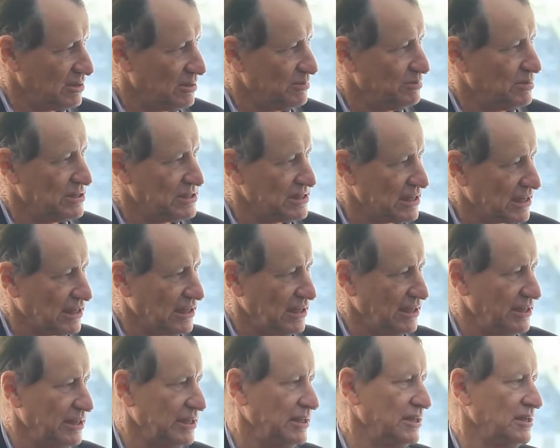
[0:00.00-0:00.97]

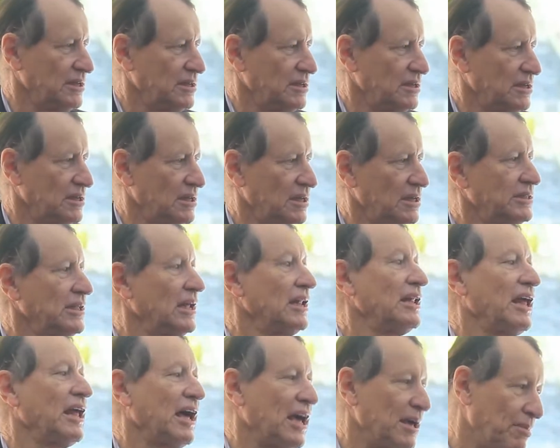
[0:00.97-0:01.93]
particularly in the
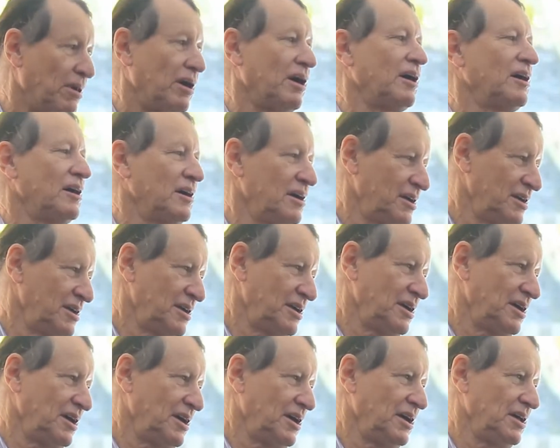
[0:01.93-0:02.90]
labour
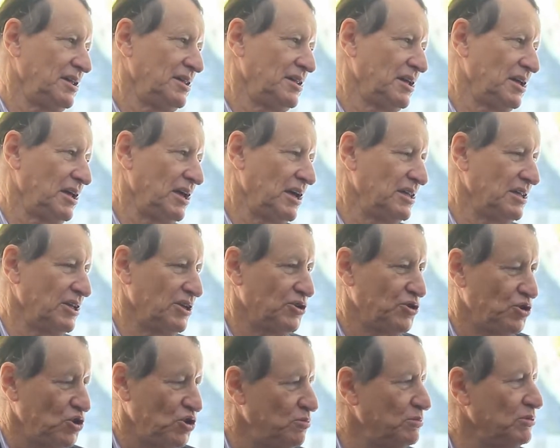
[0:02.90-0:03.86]
and the
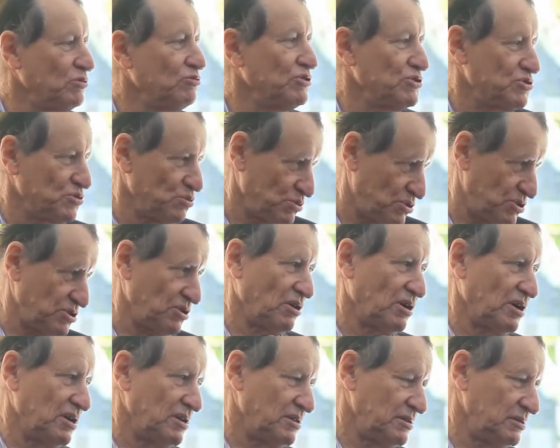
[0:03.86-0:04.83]
human resource
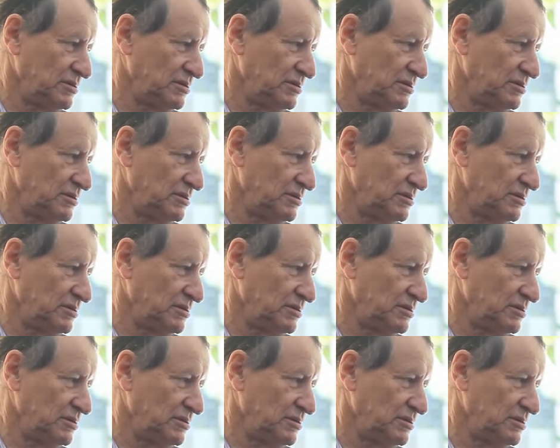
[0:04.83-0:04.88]
side.